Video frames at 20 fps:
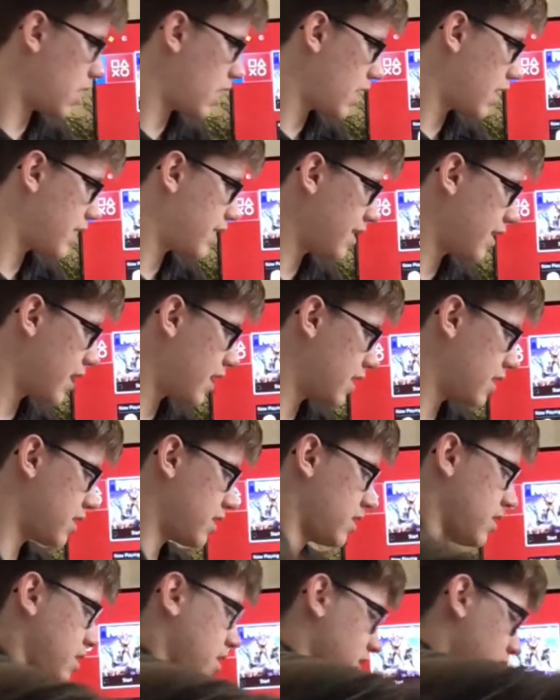And
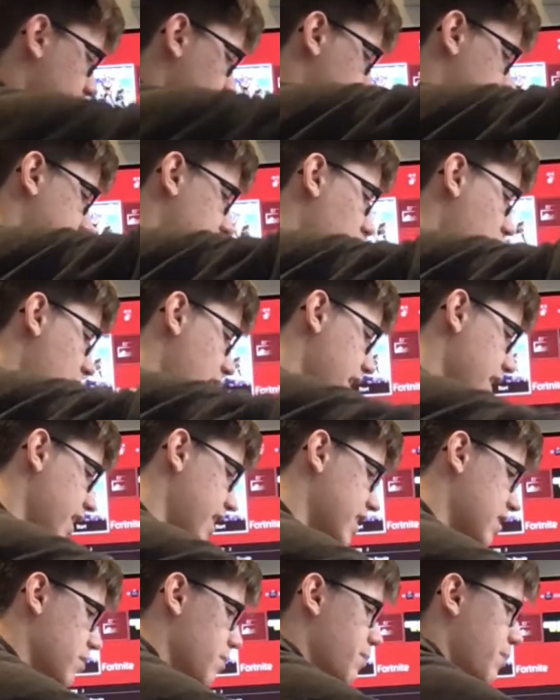then that
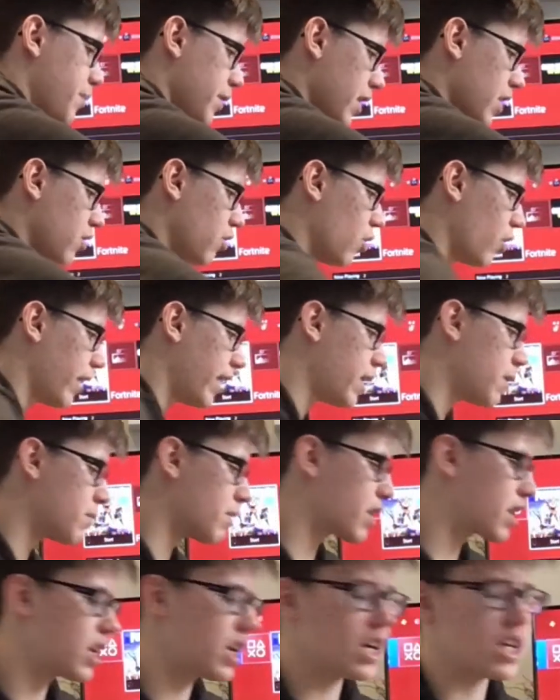is a bit annoying
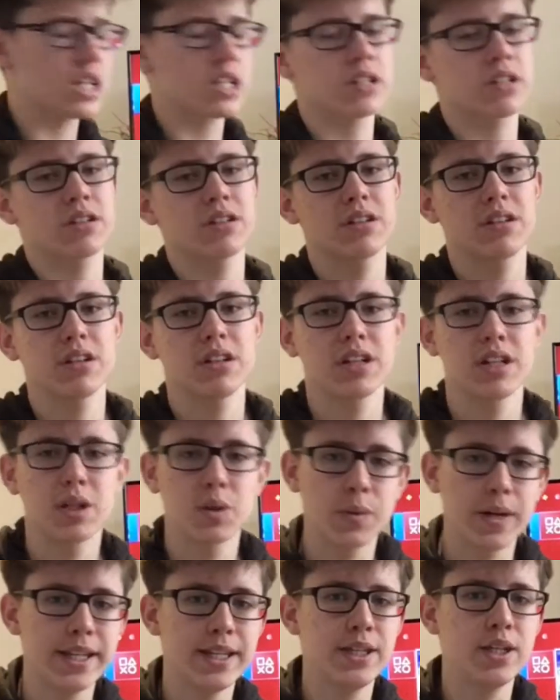because
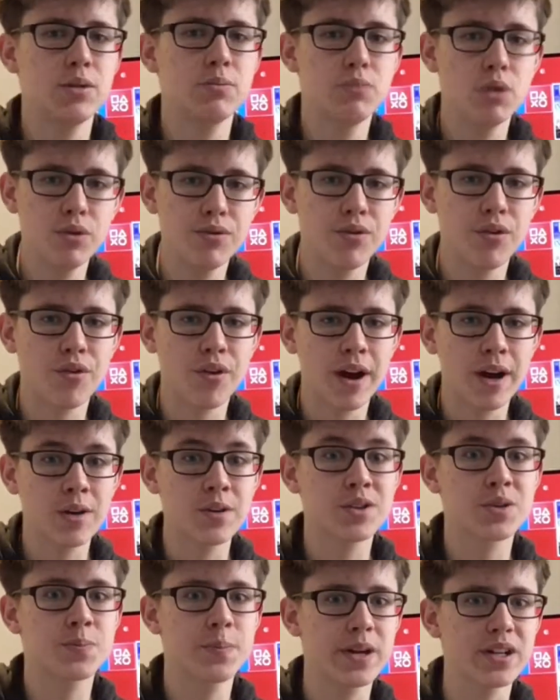when you move around,
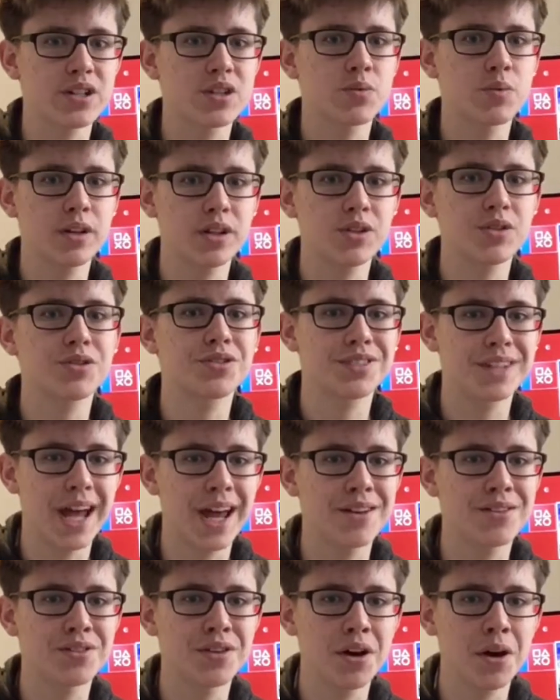especially when you
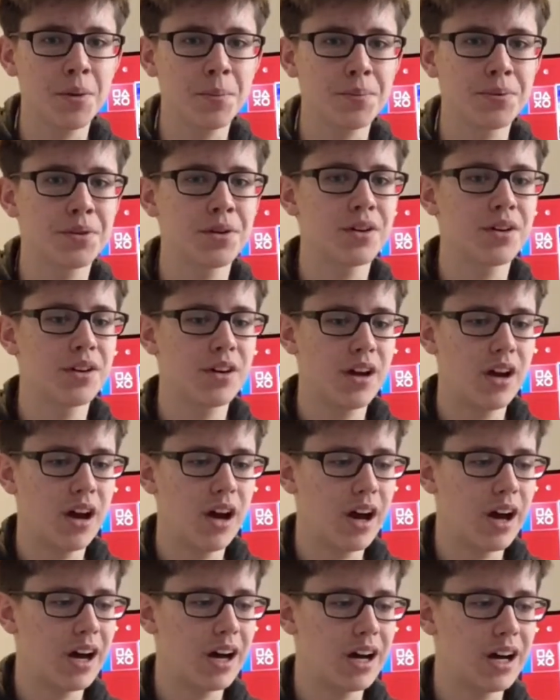stand up,
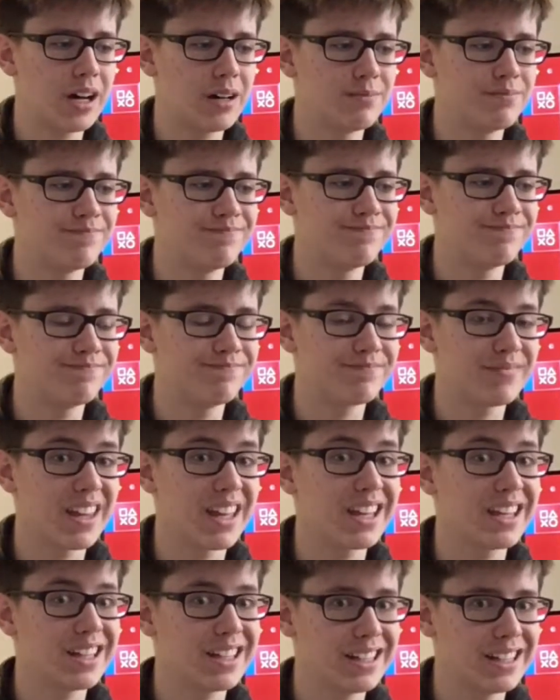
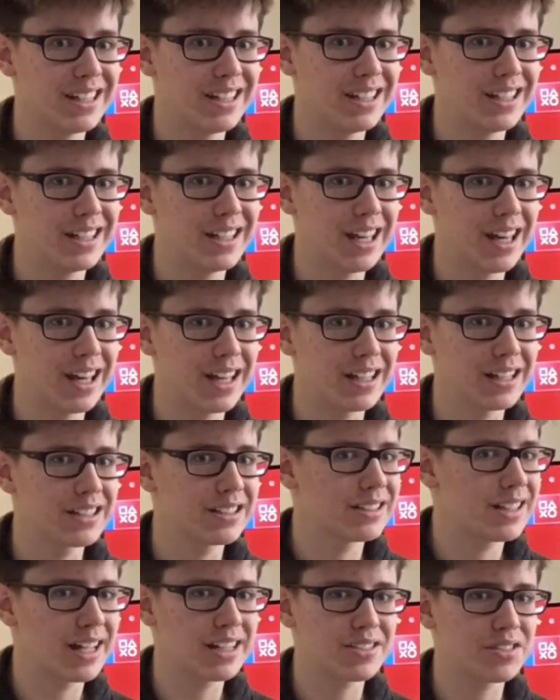yeah,
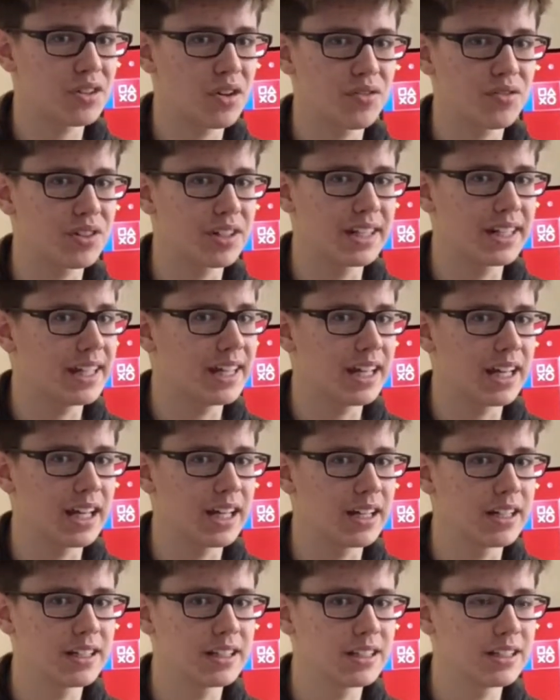that's not really,
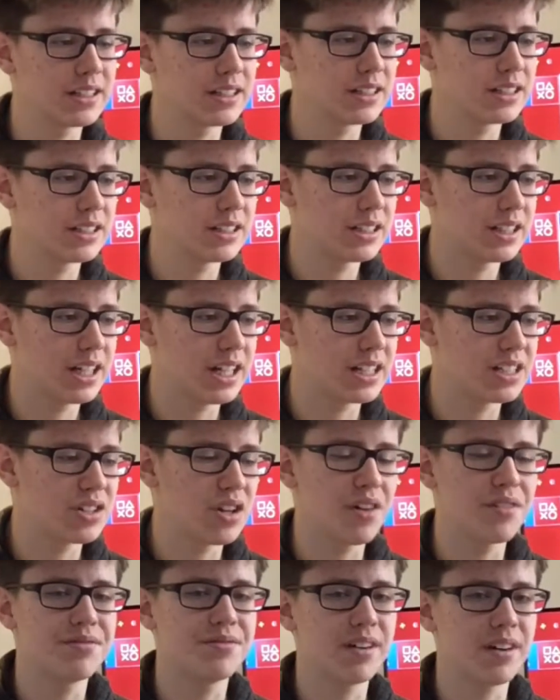it's
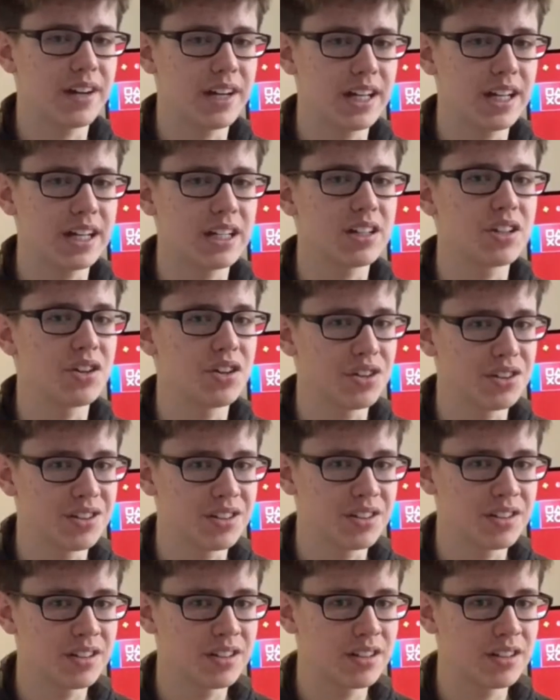not very good
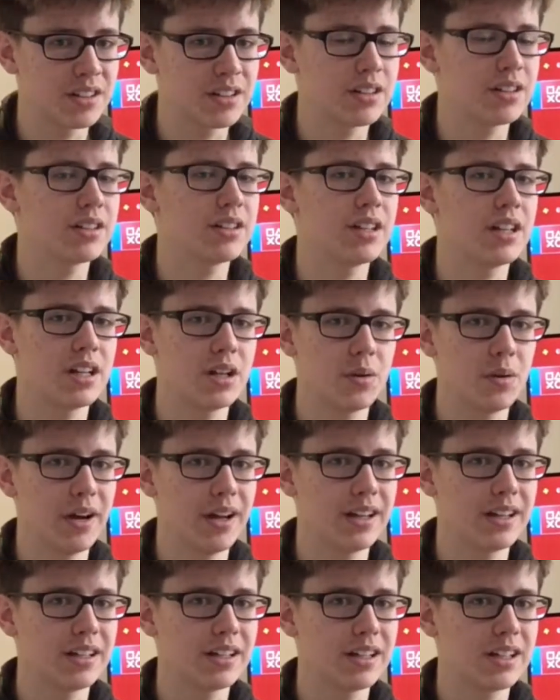in a way.
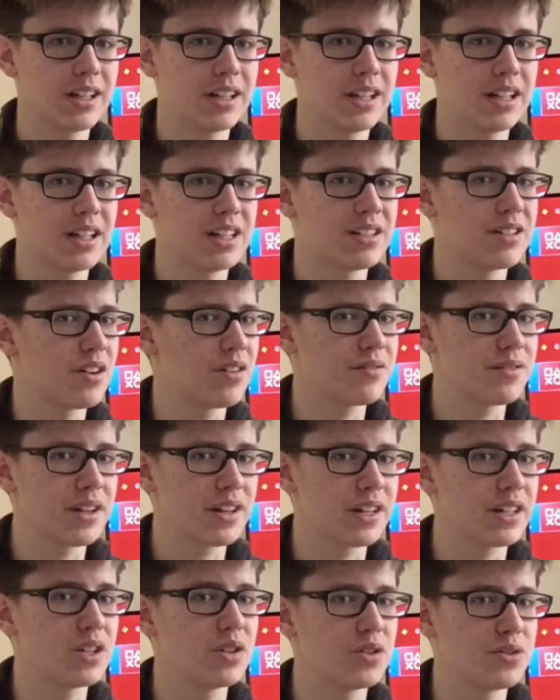It's not
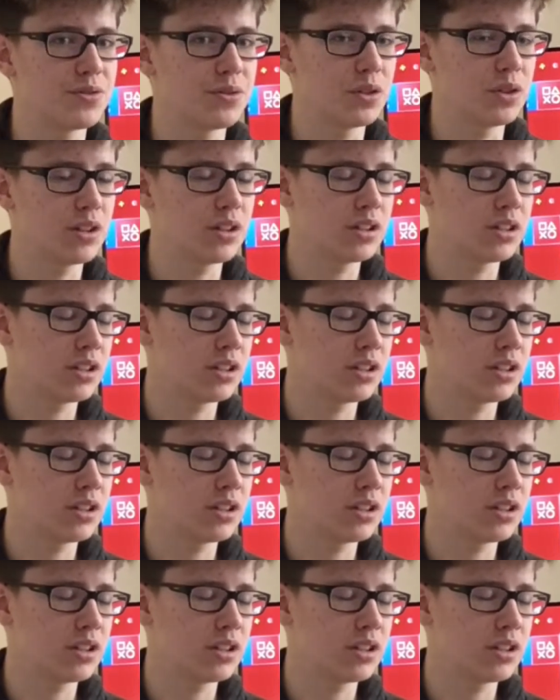very useful.